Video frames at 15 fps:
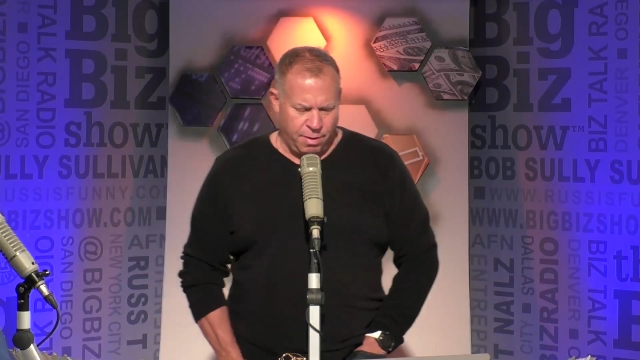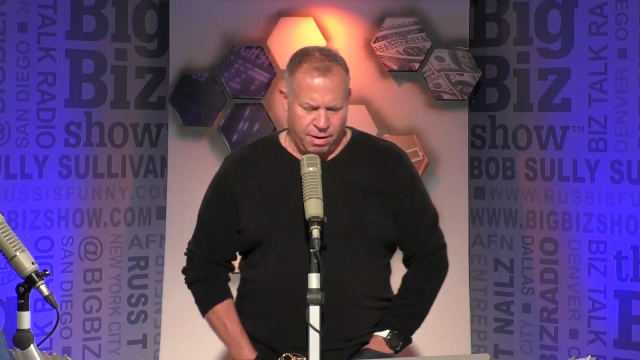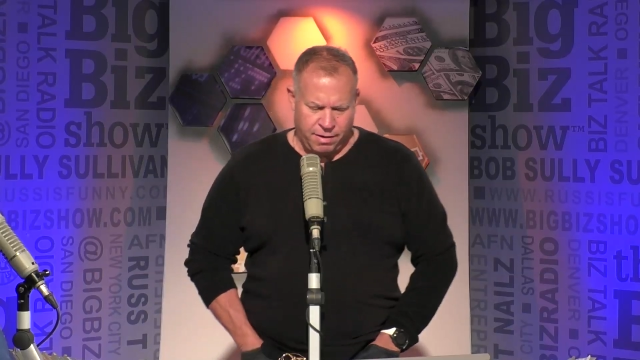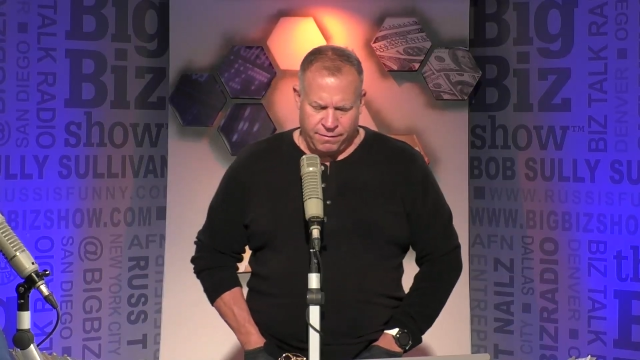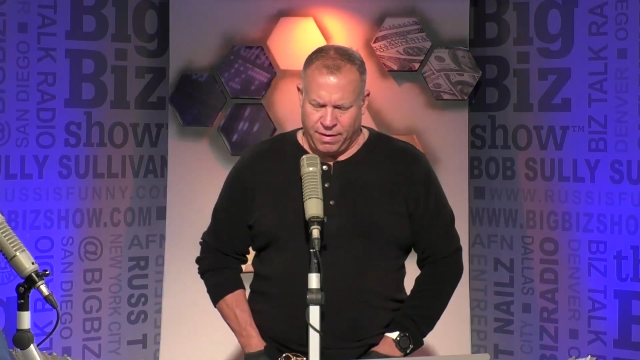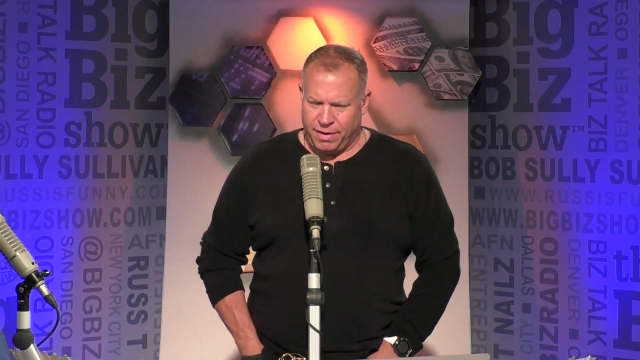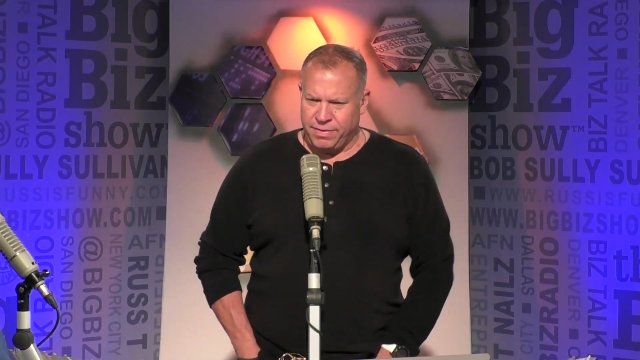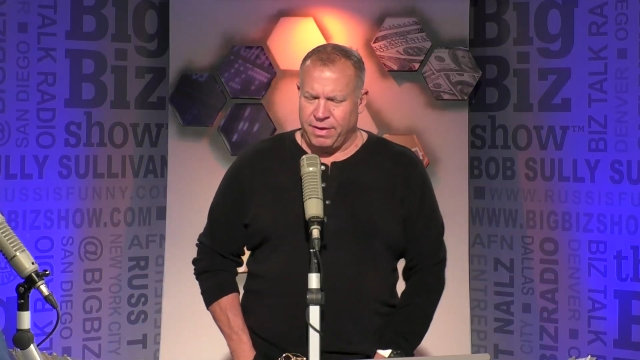part
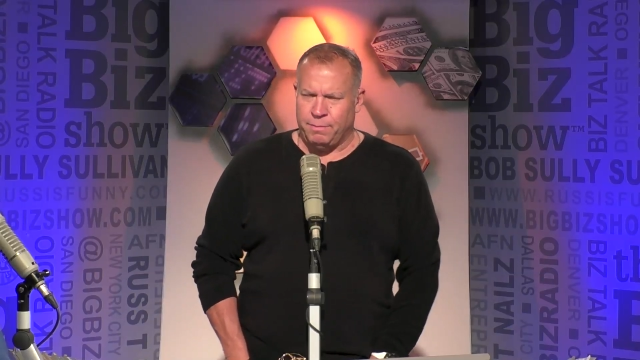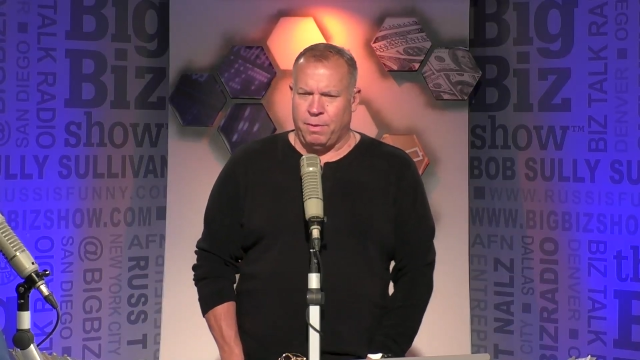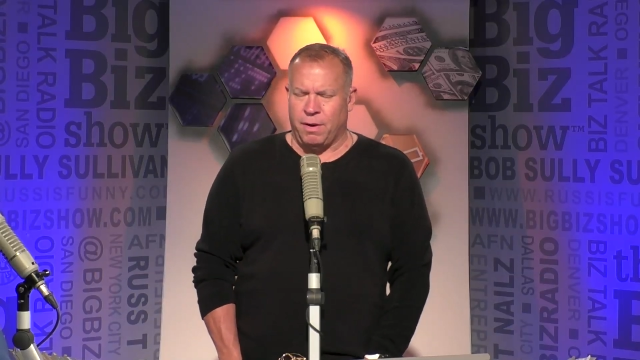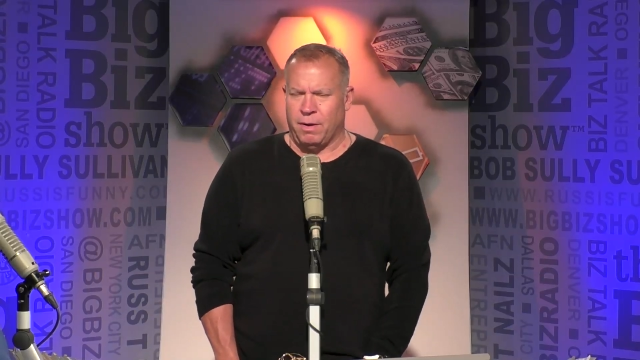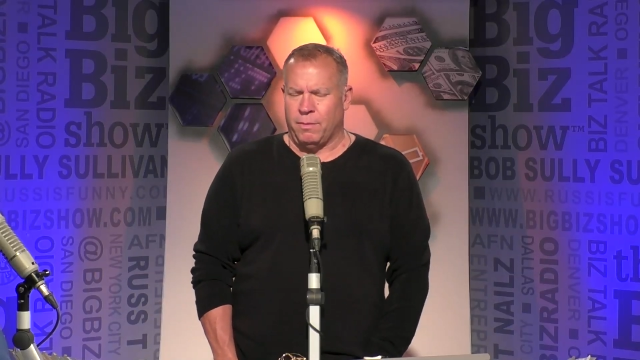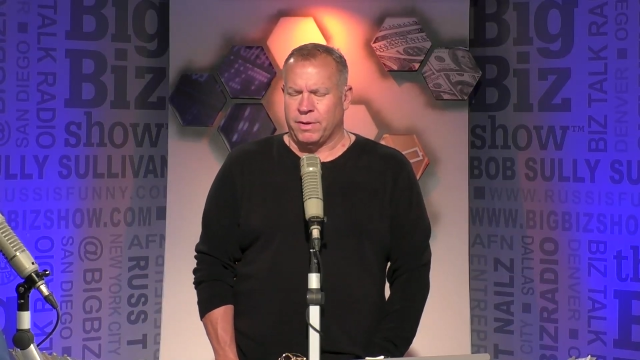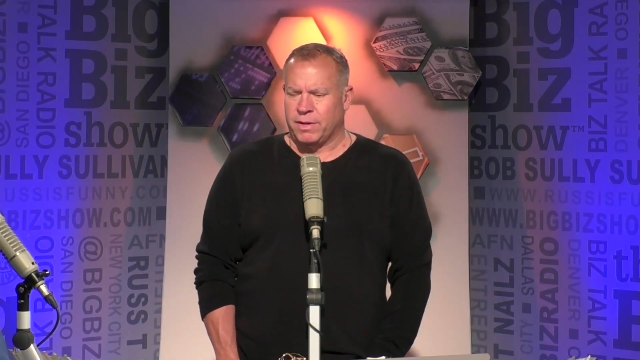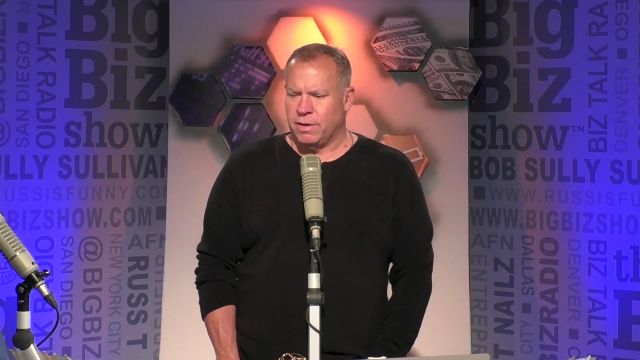
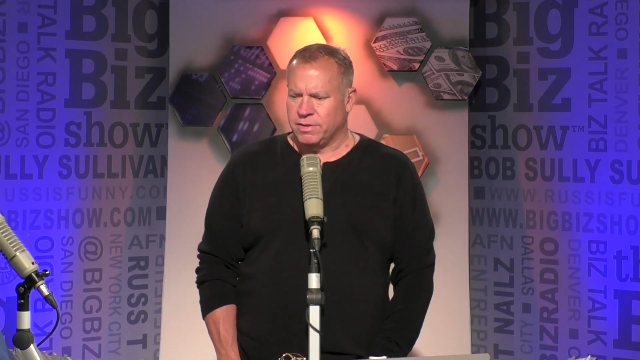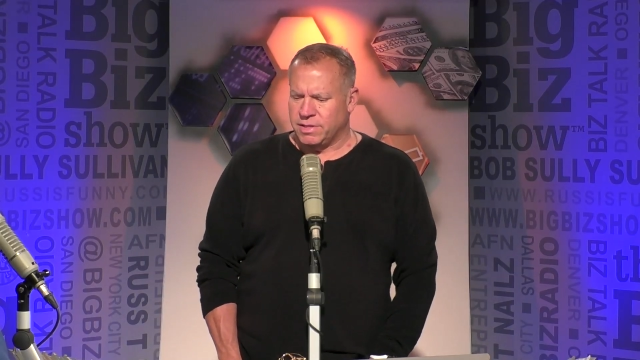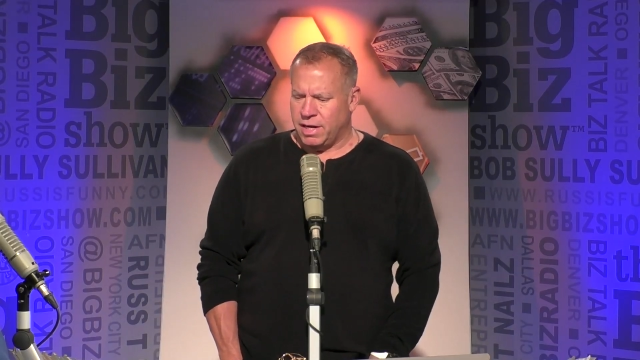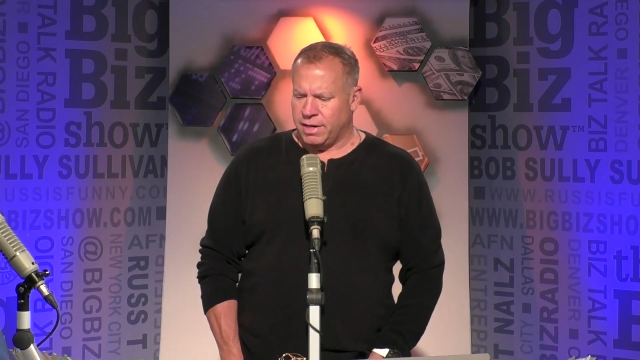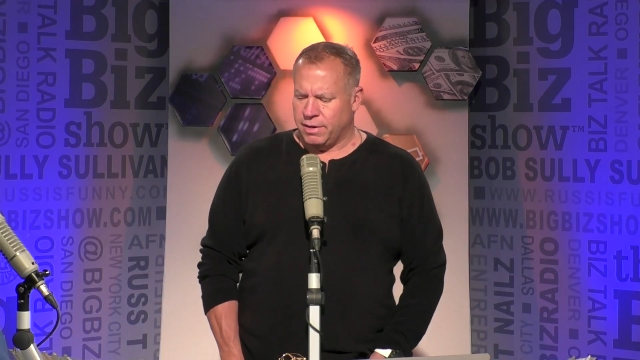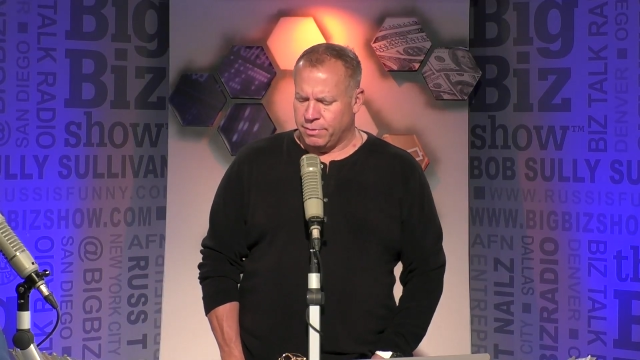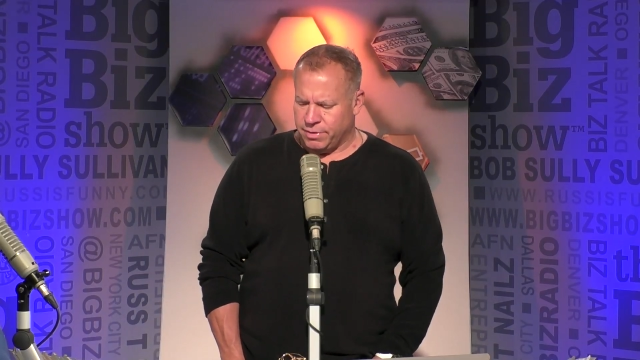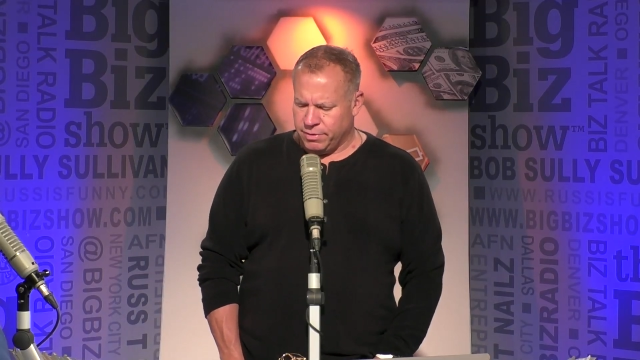of what goes
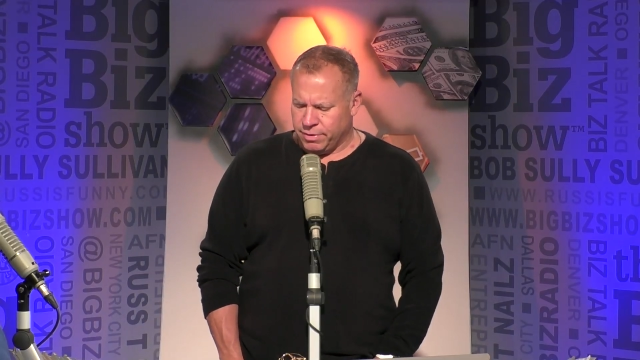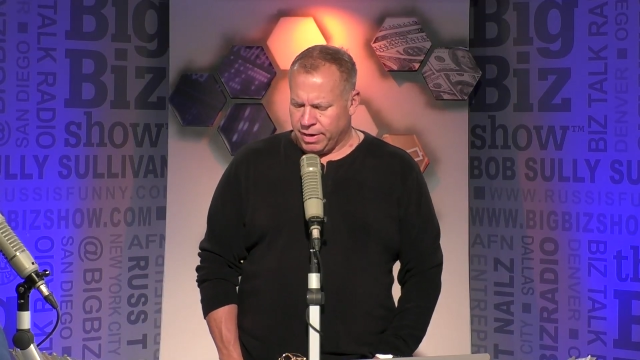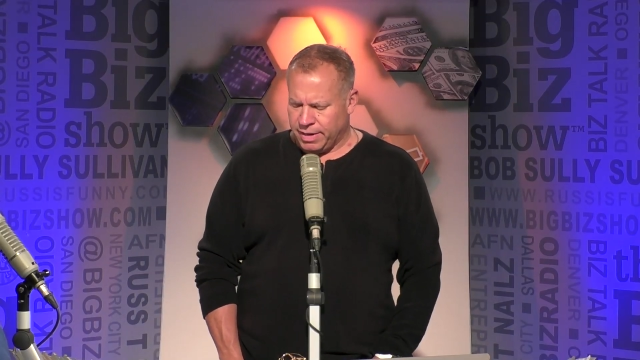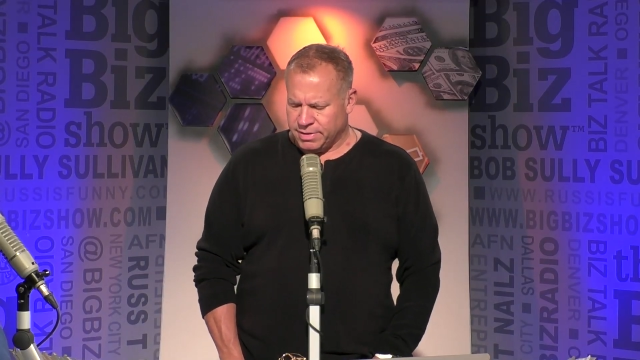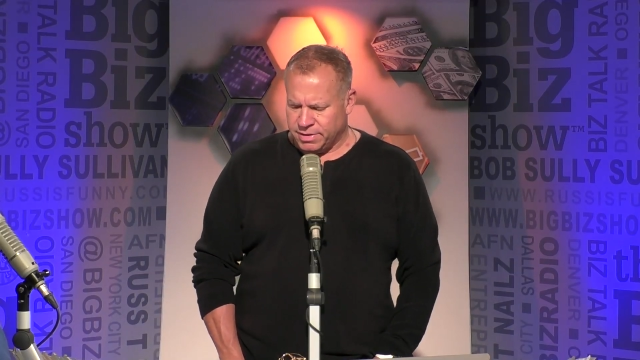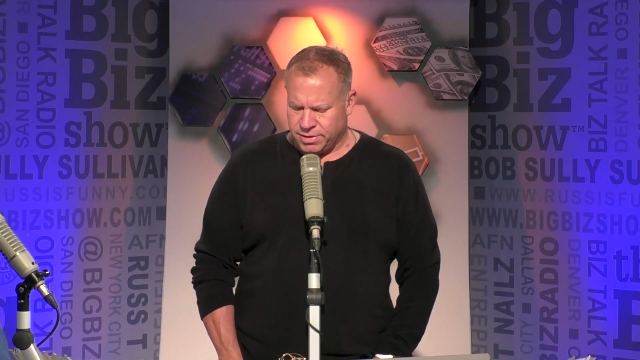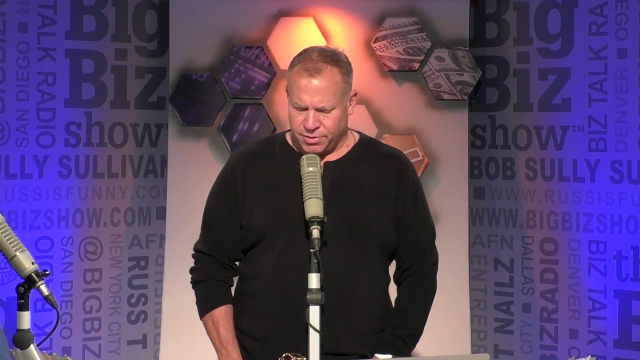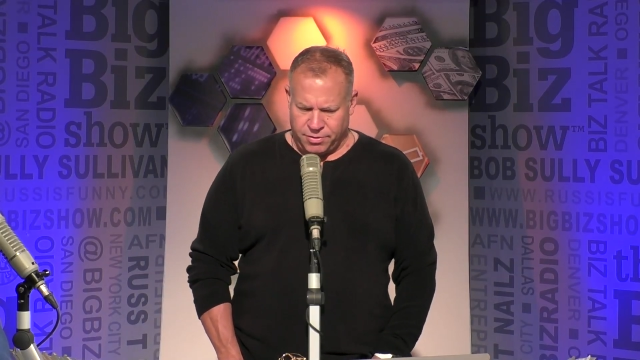on here with you
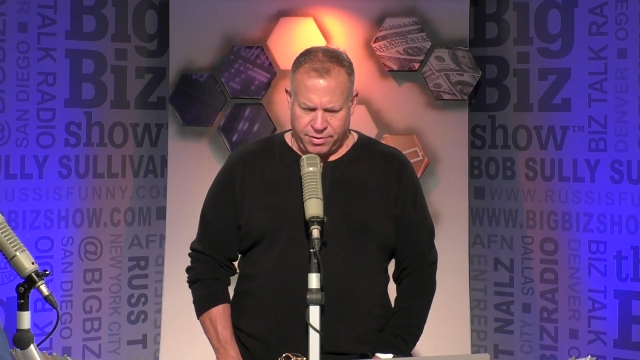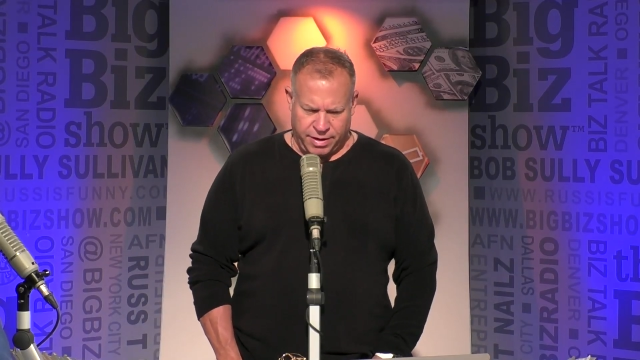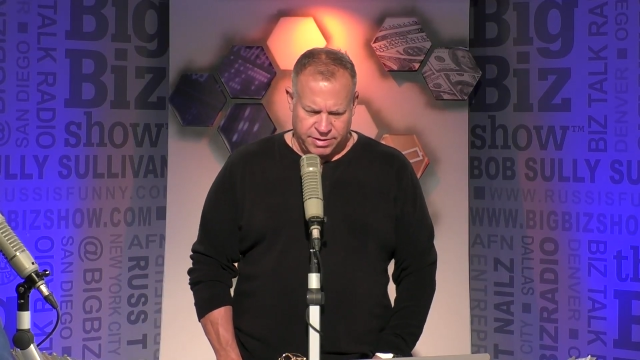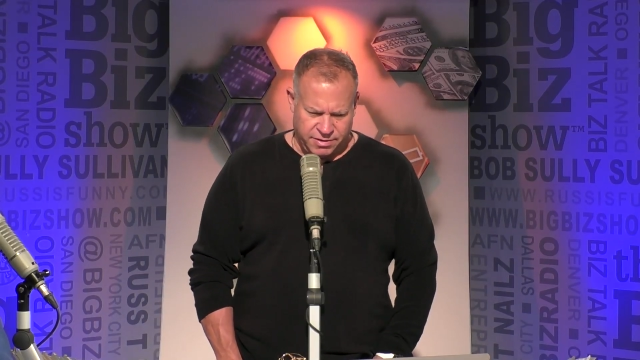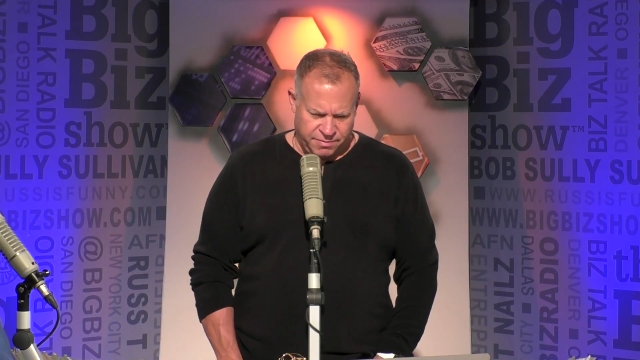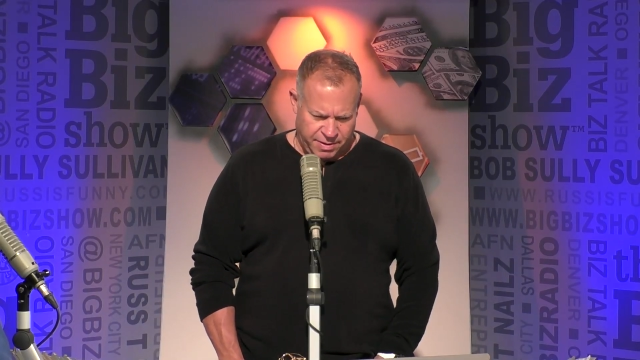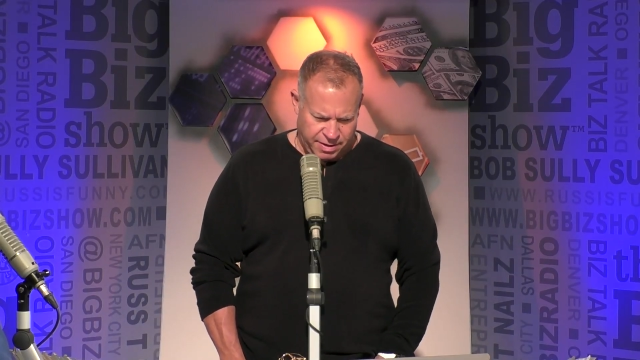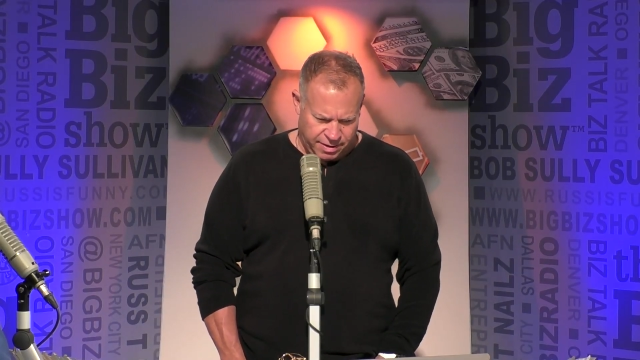guys is that you guys
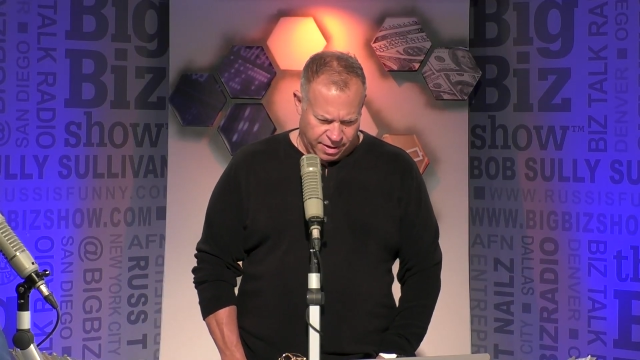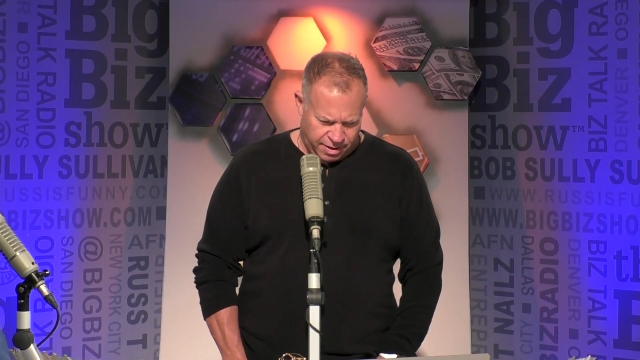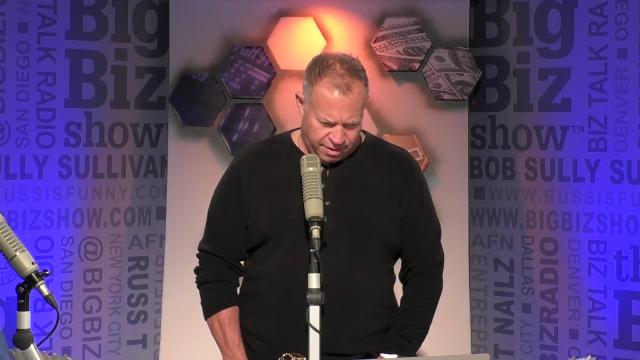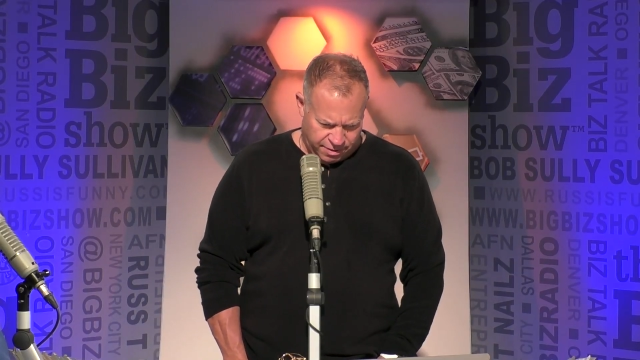have been